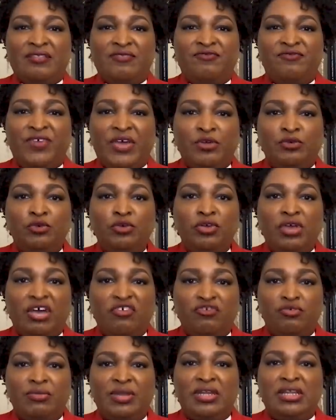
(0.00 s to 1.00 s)
federal
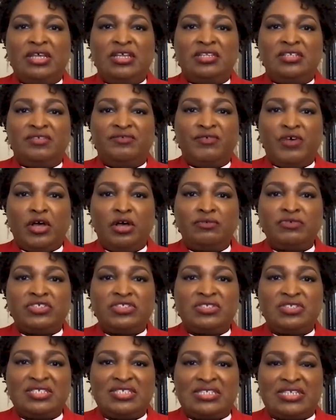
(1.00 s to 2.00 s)
government devolves
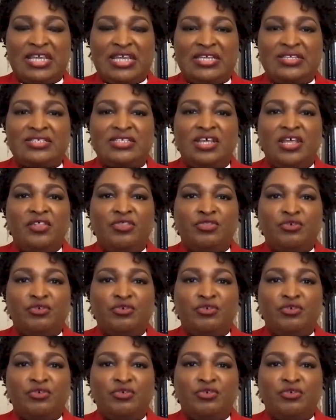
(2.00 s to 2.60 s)
to the states